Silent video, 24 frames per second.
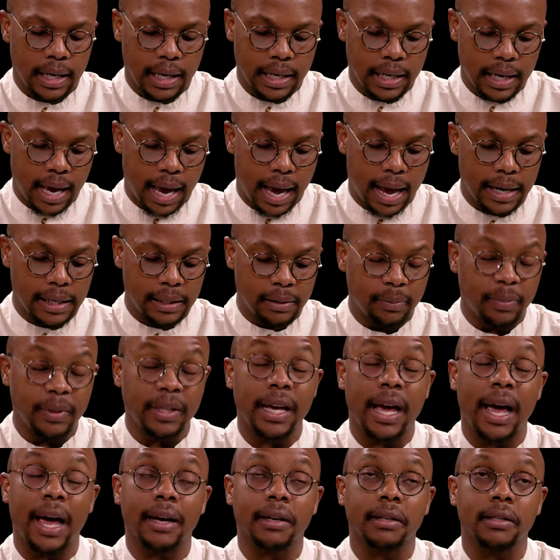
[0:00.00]
can be
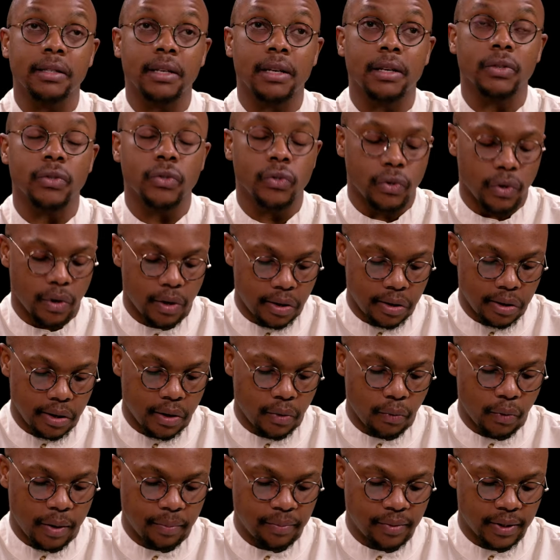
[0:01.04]
accessed on our
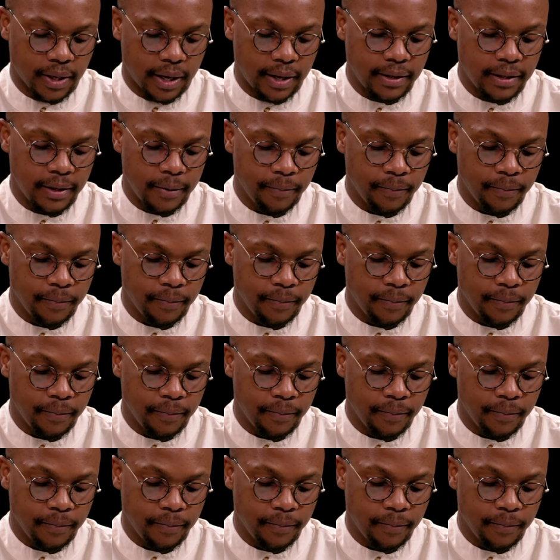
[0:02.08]
website.